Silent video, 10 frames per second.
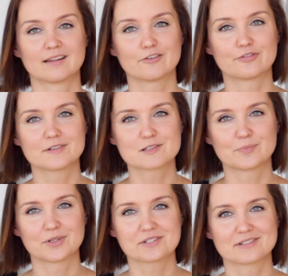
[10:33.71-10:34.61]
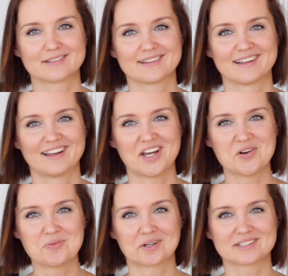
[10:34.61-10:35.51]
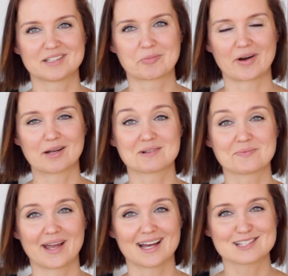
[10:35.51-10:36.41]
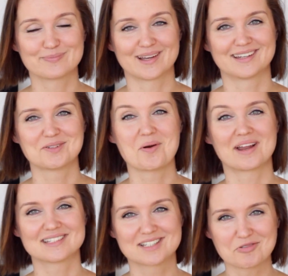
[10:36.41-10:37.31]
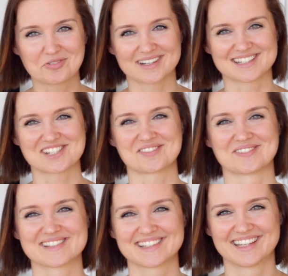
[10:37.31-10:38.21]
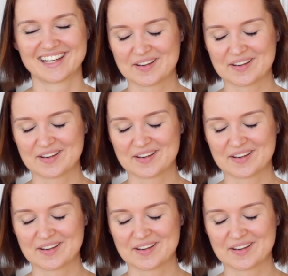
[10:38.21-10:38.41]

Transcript: The first person who wanted a break was my husband, who had different shoes.